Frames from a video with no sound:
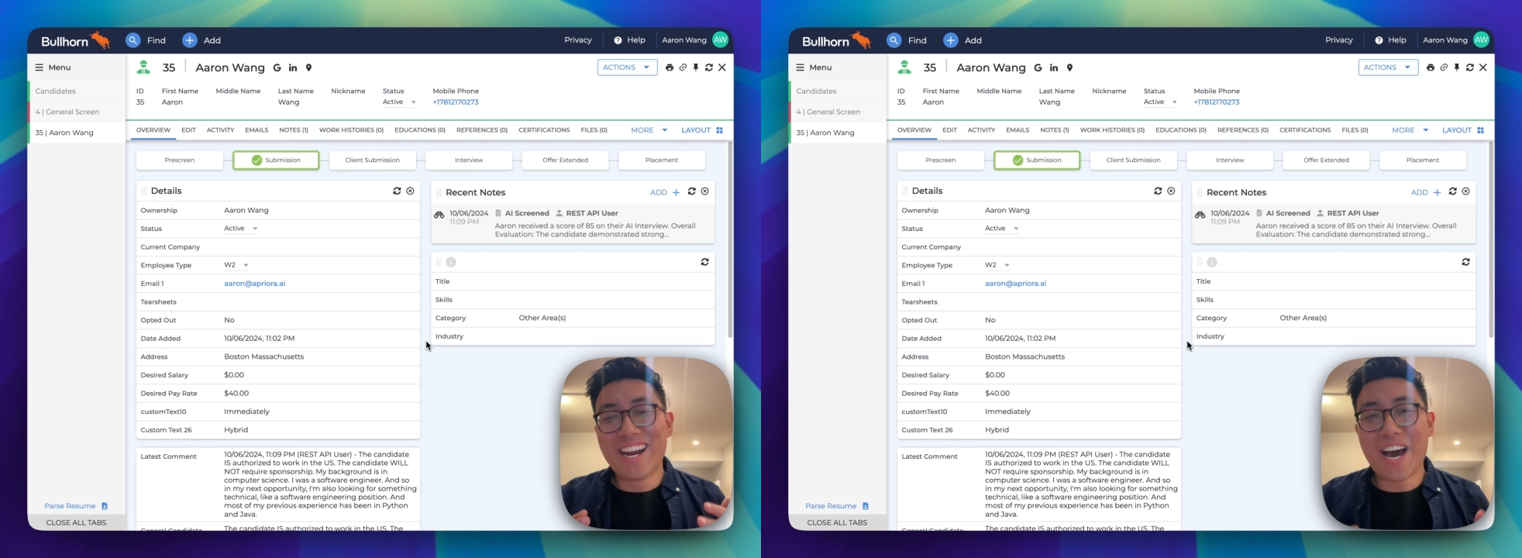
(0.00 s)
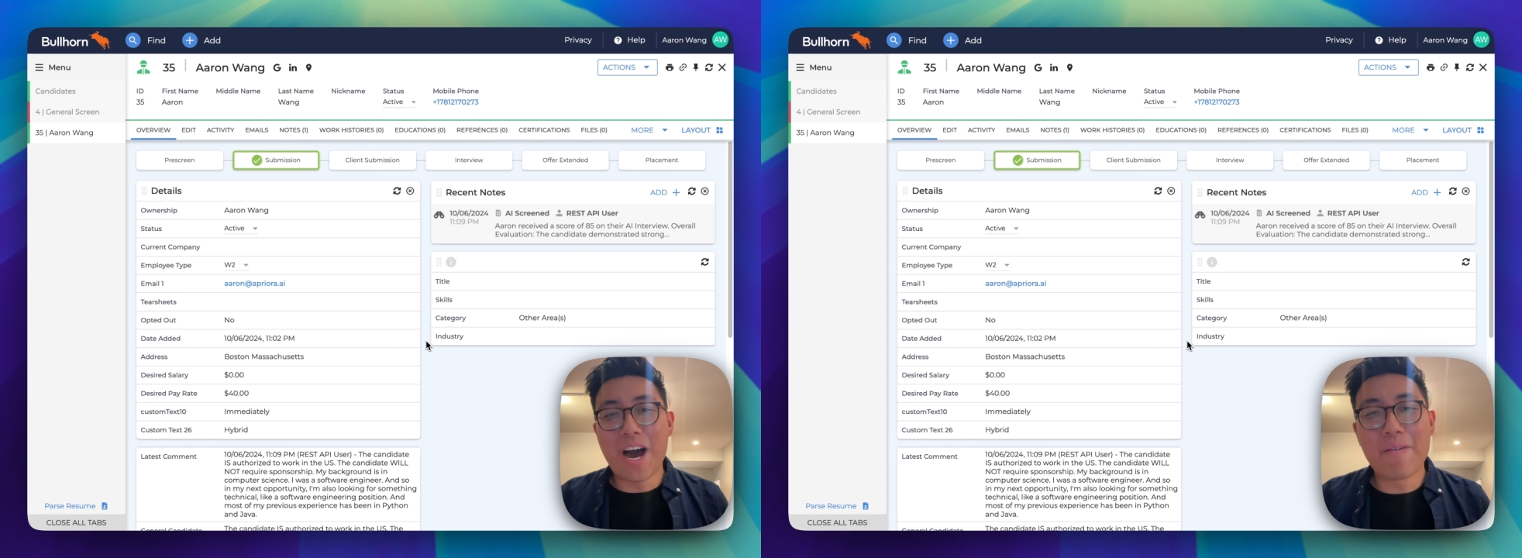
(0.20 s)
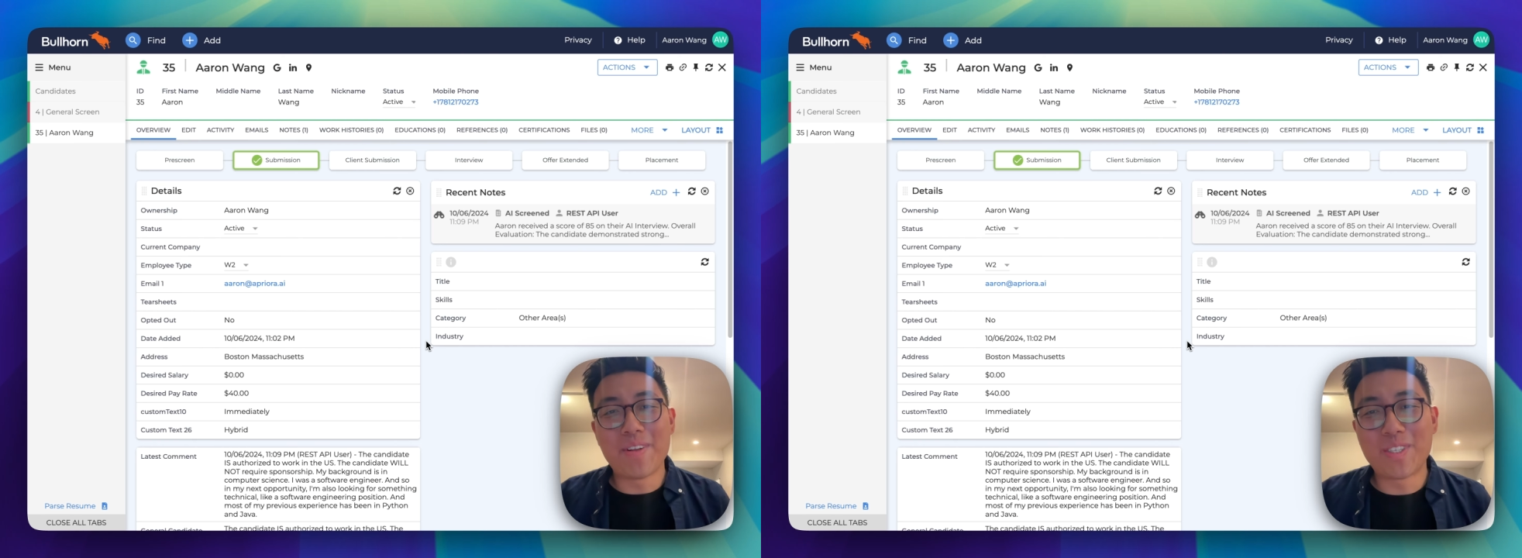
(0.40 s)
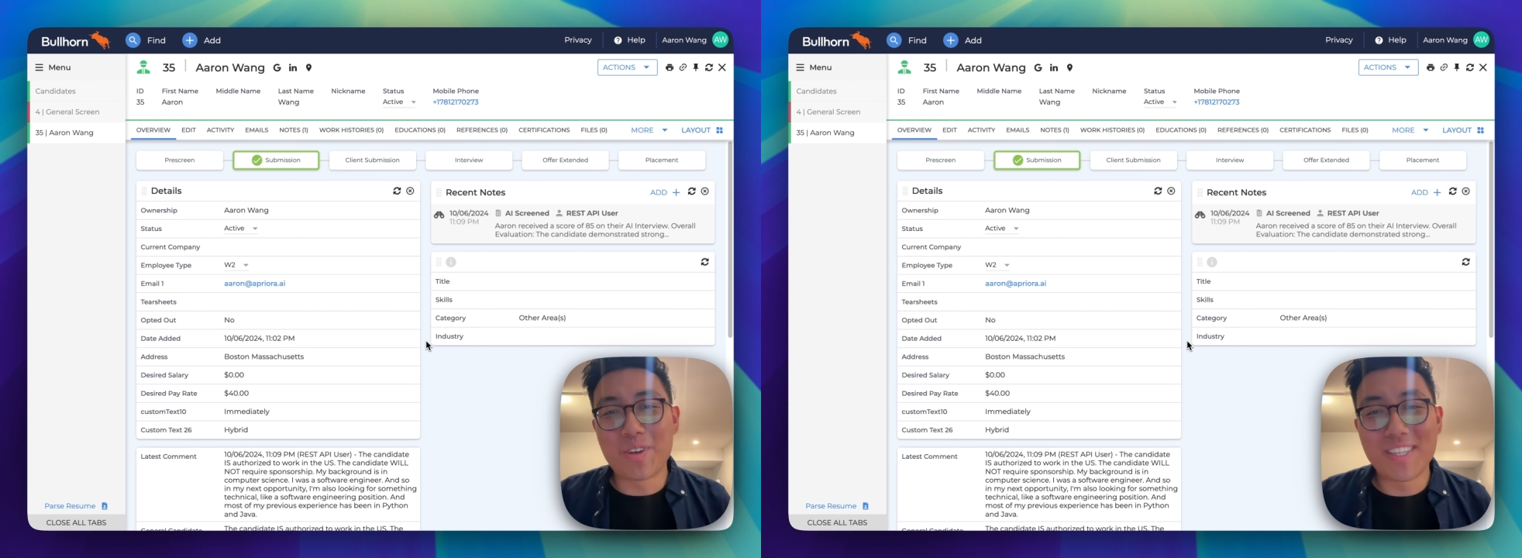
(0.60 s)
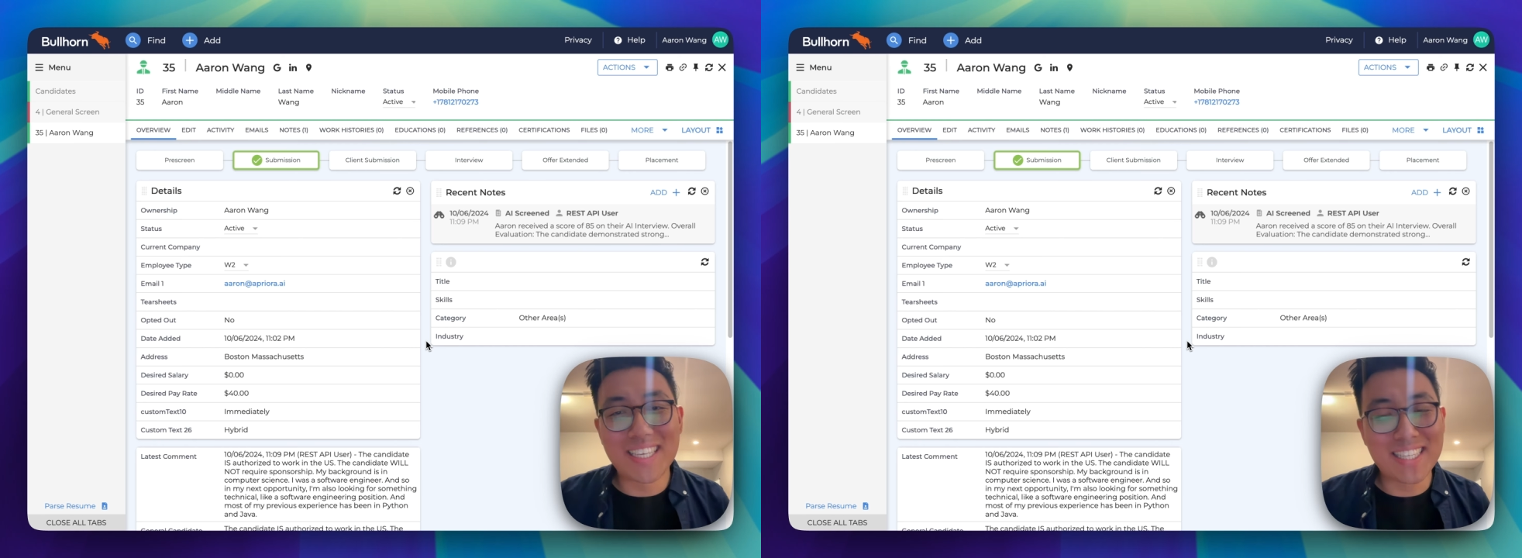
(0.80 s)
And so
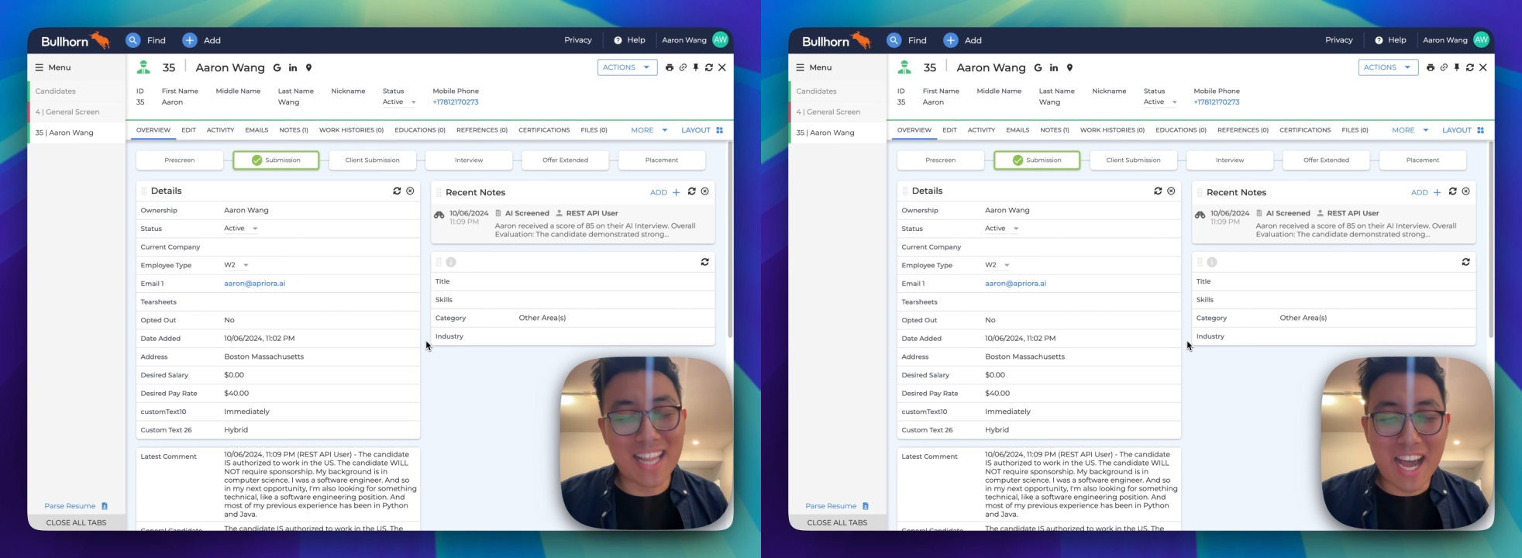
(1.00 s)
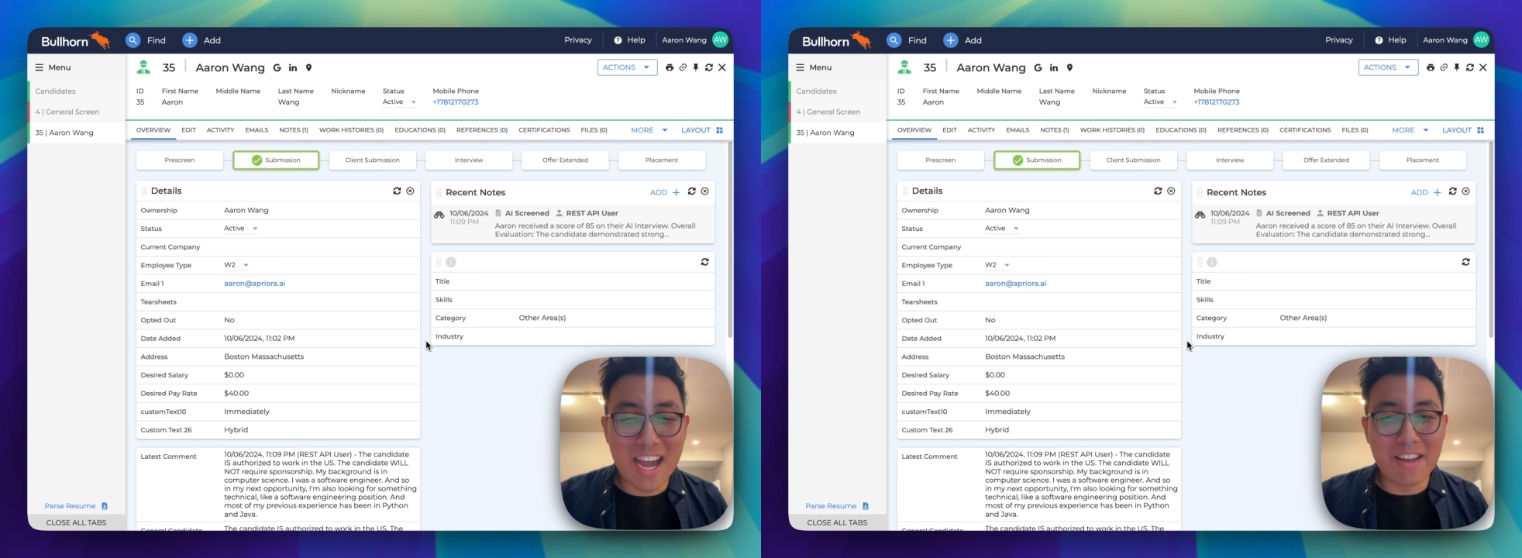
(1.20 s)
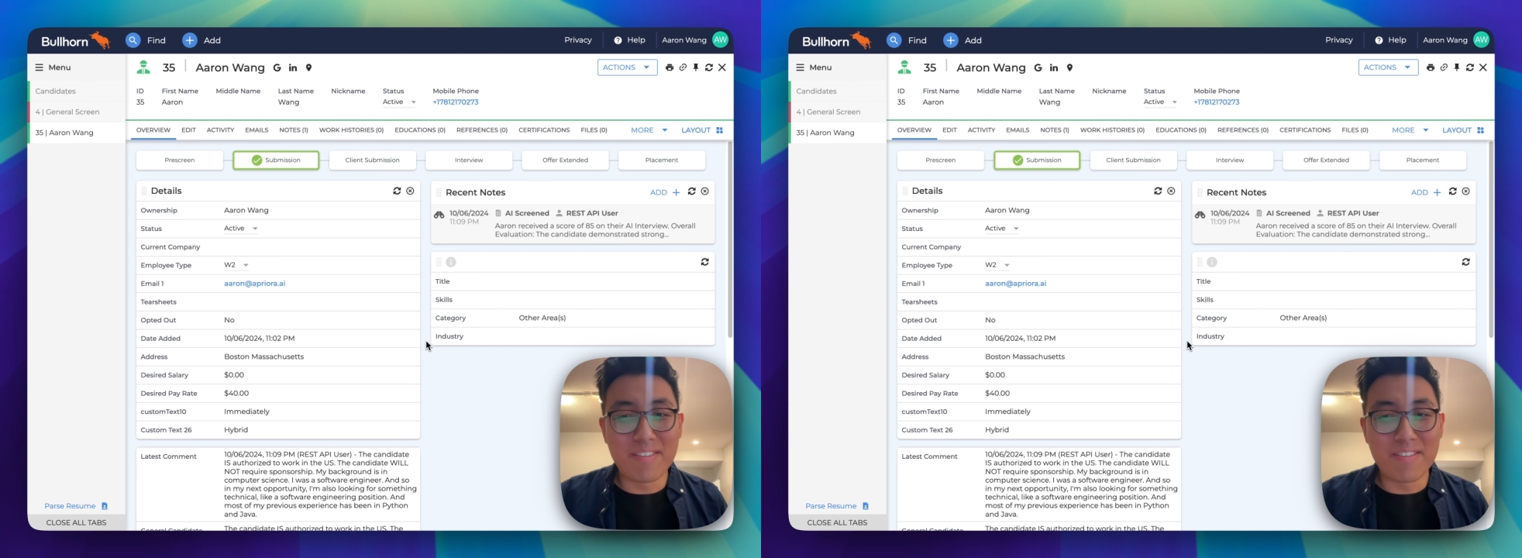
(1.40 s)
this is live